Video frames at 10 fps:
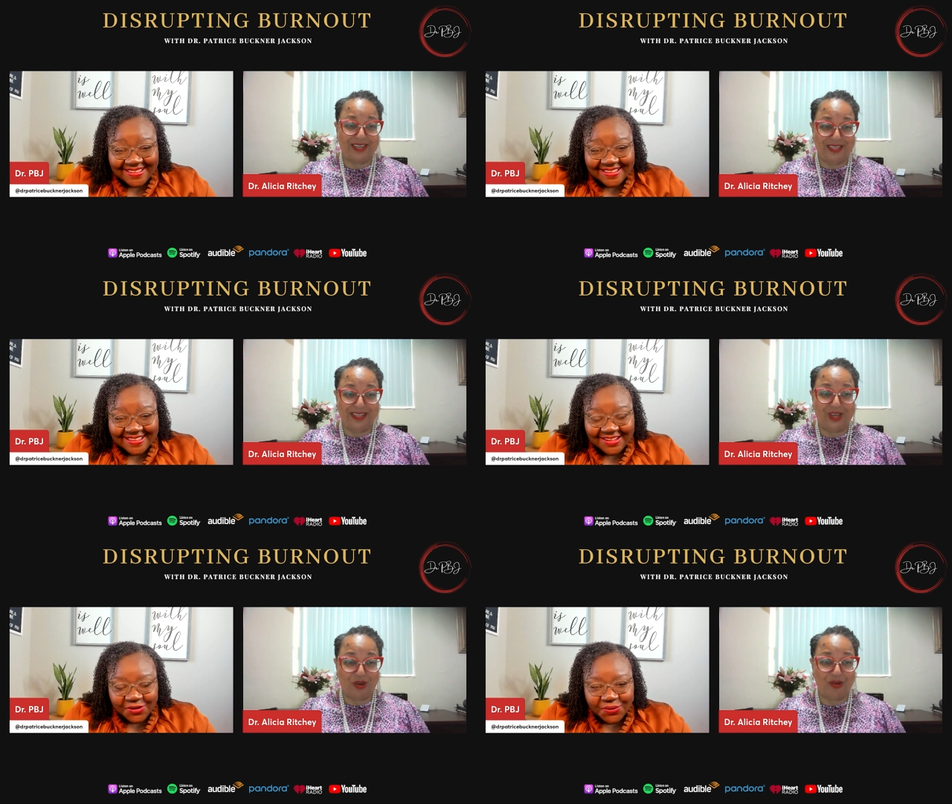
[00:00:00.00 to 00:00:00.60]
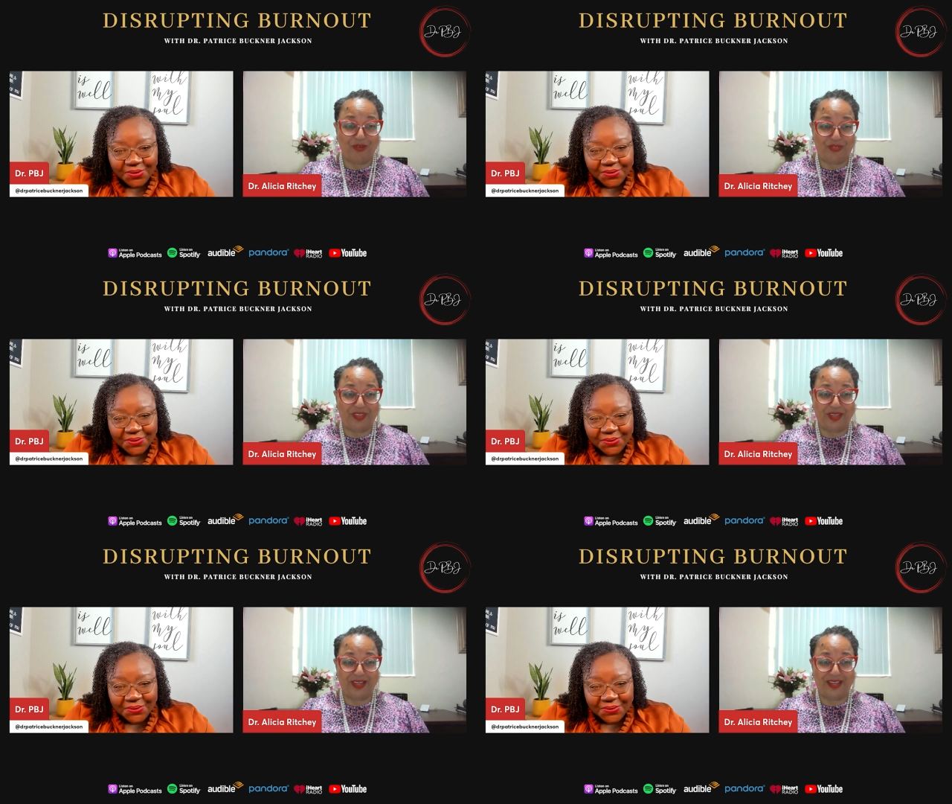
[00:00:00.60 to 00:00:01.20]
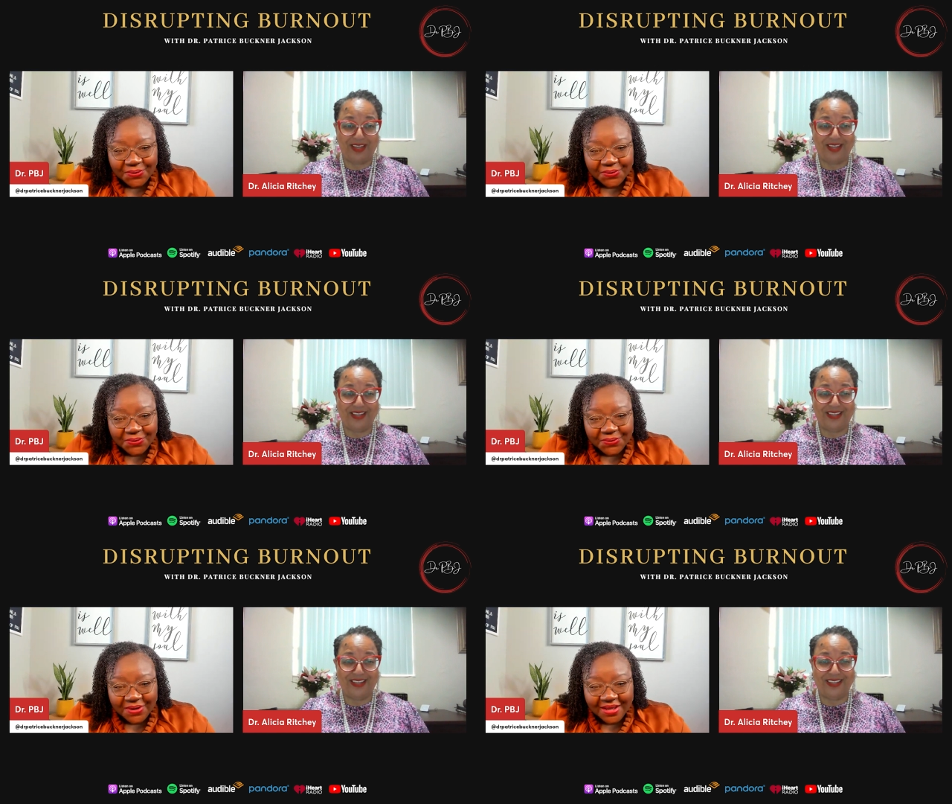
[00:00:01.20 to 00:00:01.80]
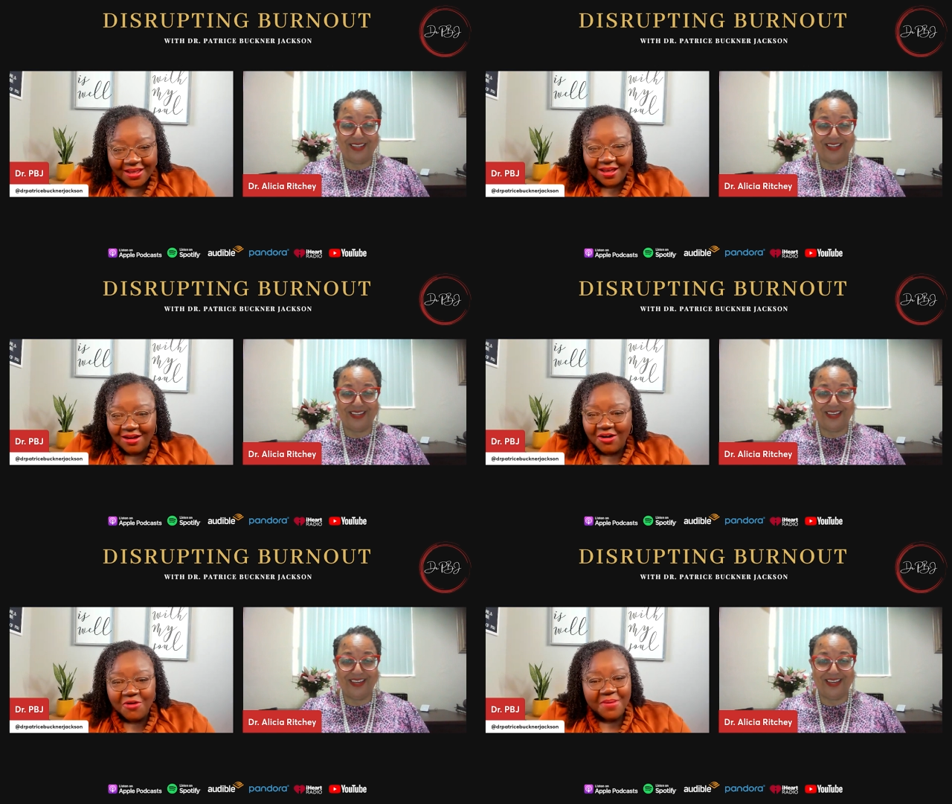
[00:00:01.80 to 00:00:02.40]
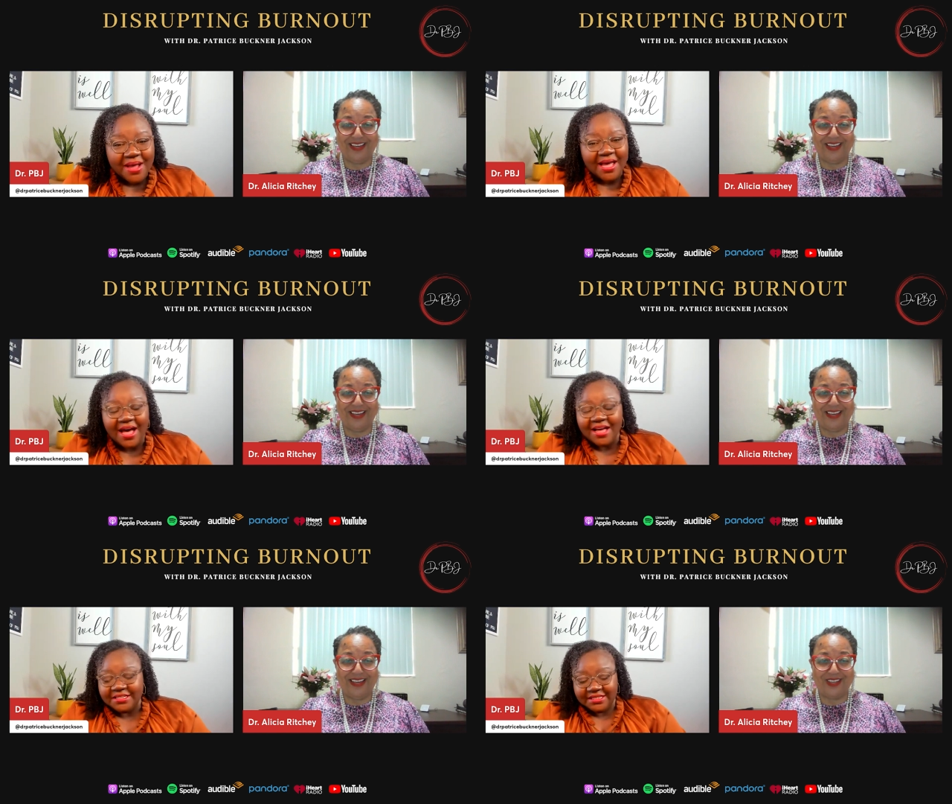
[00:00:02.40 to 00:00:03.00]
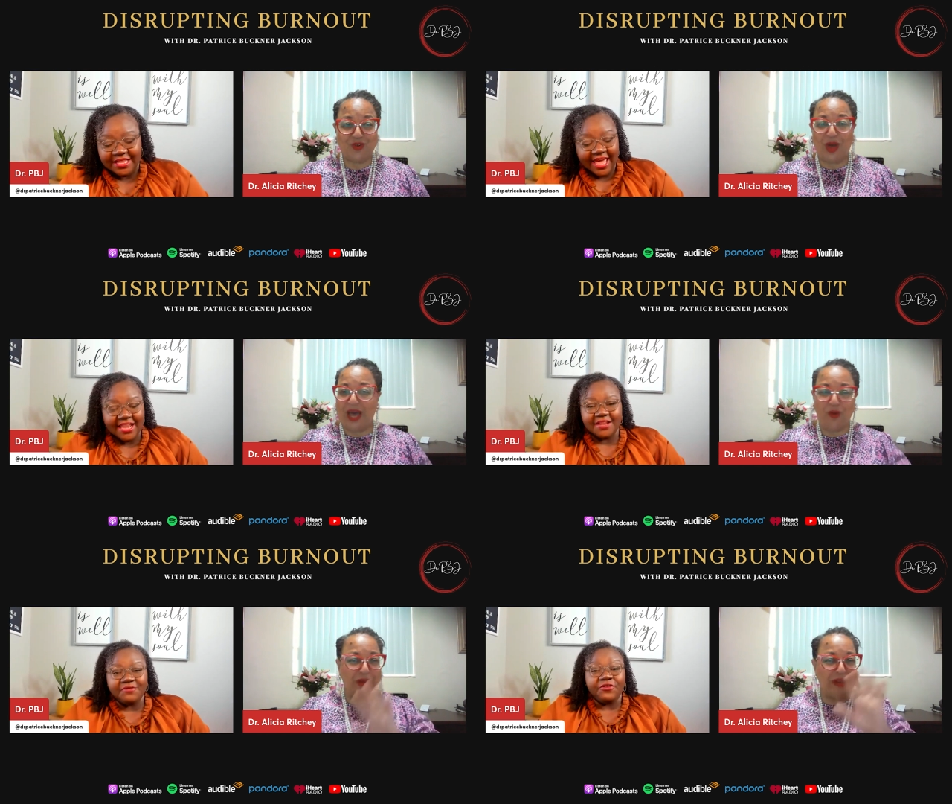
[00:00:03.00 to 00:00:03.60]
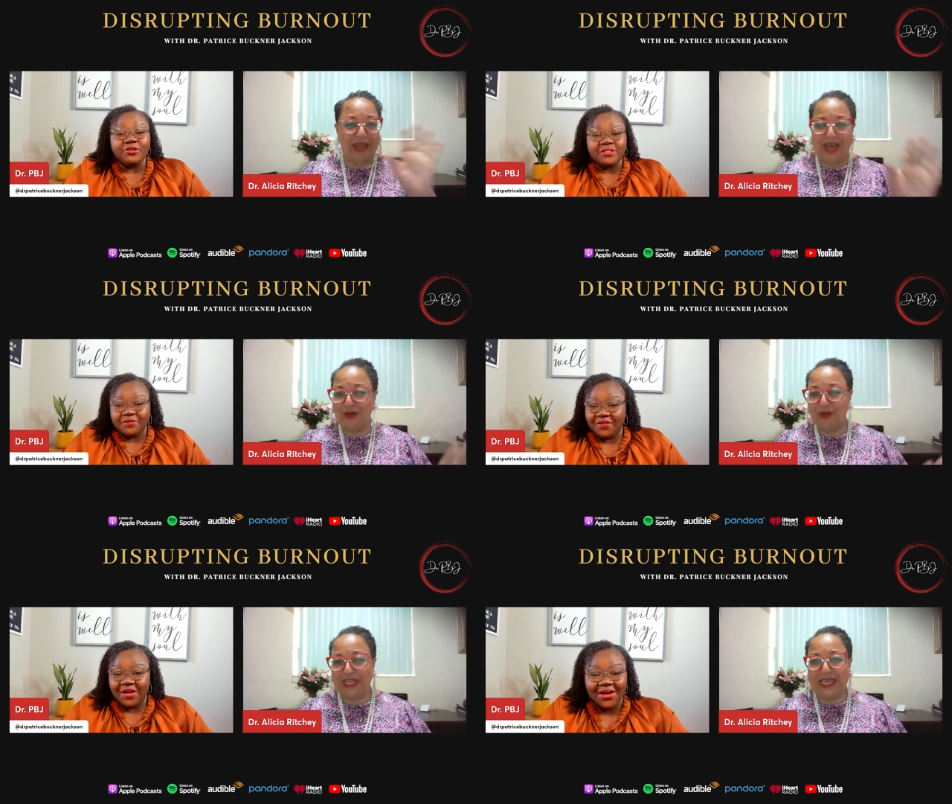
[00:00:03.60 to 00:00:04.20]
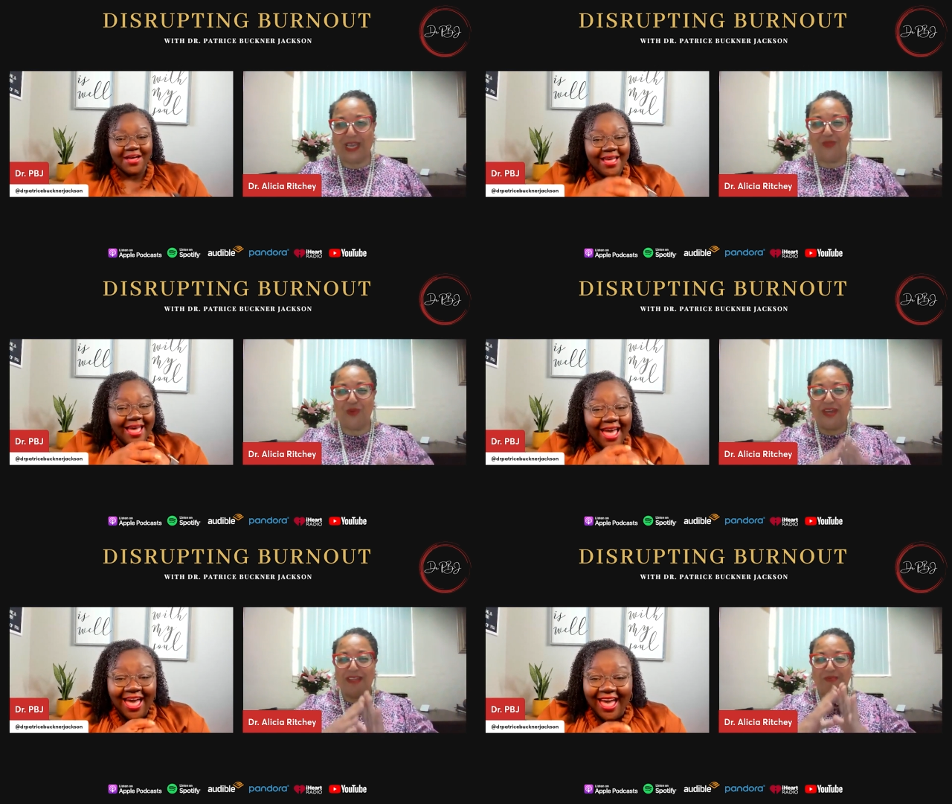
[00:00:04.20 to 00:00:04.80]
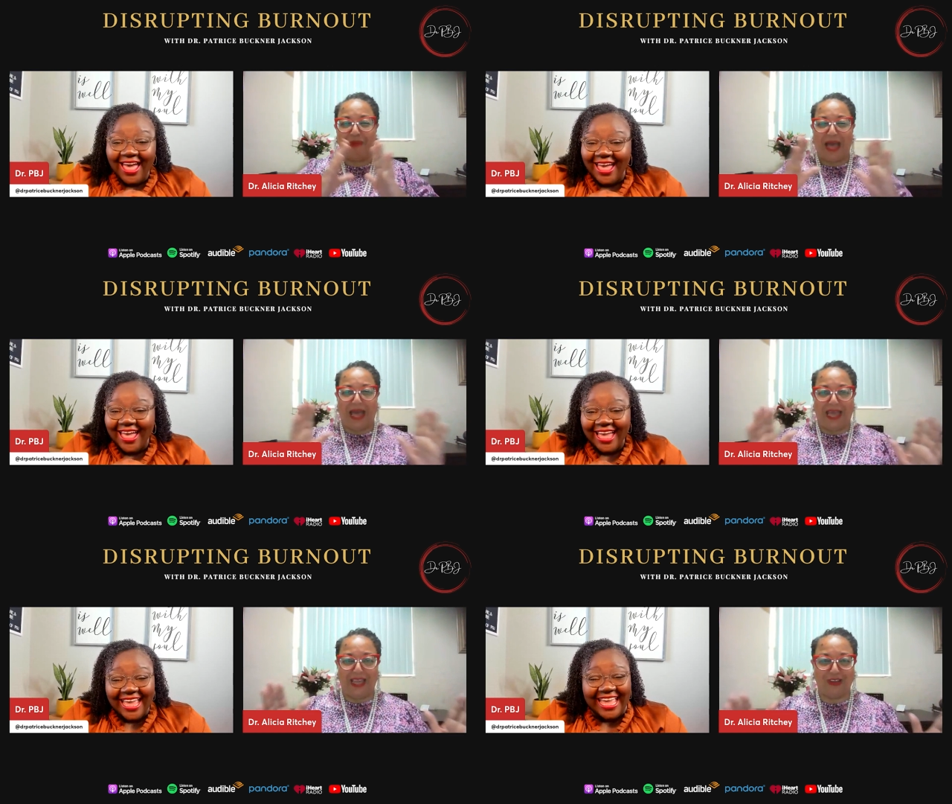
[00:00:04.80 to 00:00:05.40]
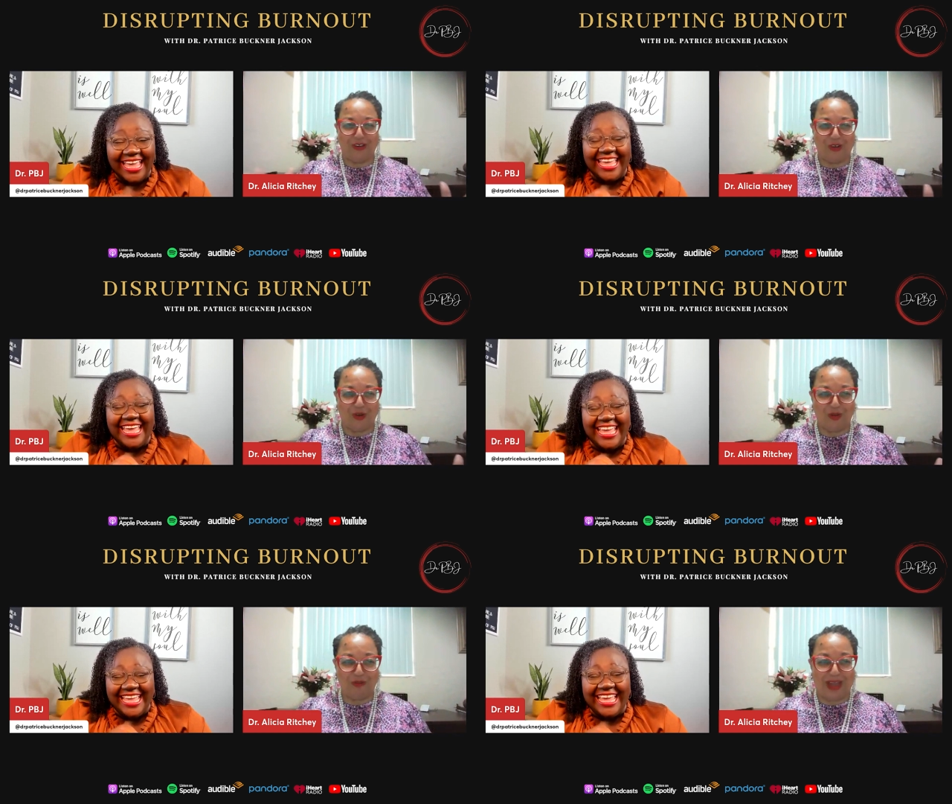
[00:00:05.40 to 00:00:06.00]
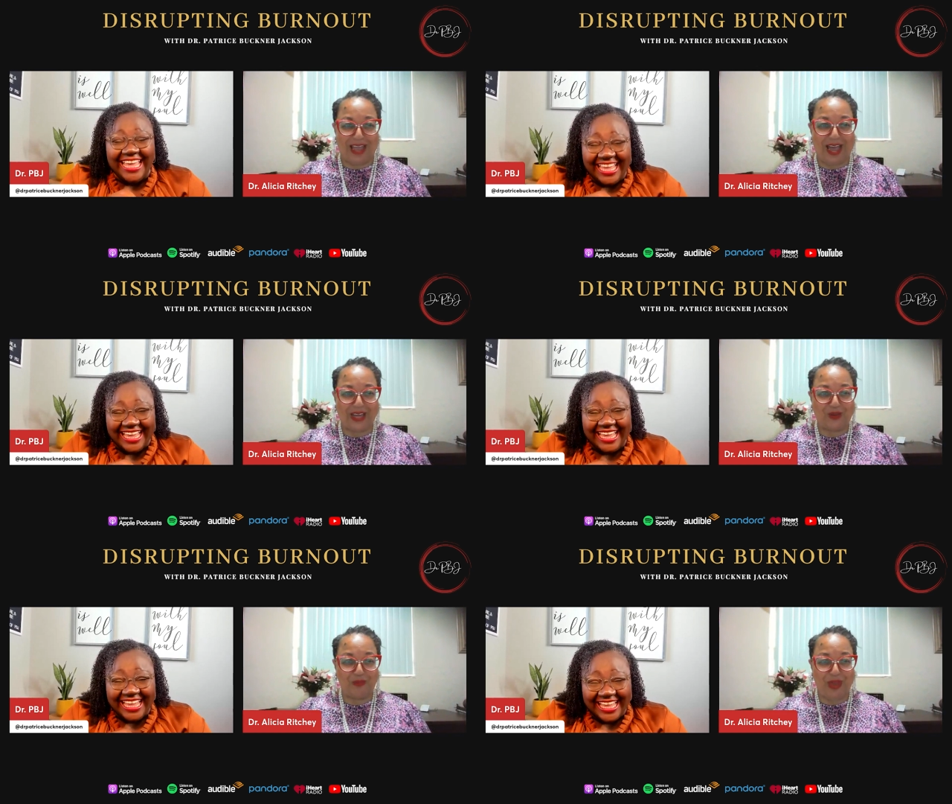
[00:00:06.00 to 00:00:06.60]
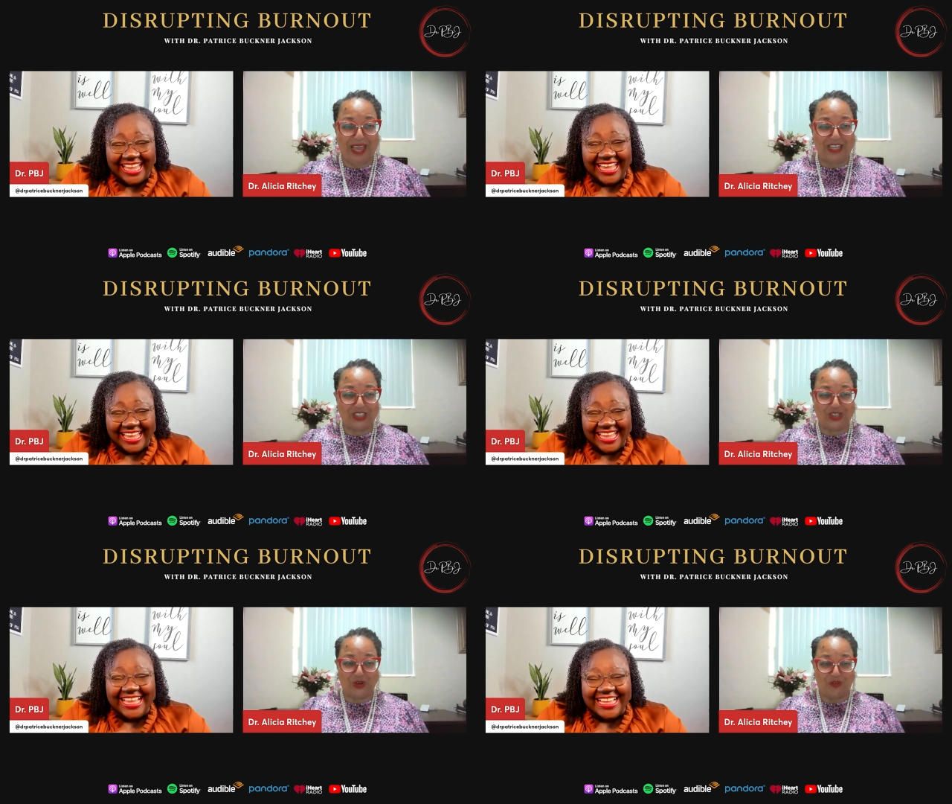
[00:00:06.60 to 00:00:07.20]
Speaker 1: in the earth.
Speaker 2: Oh my gosh. So I don't wanna, I don't lead
Speaker 1: with my, you know, my occupation or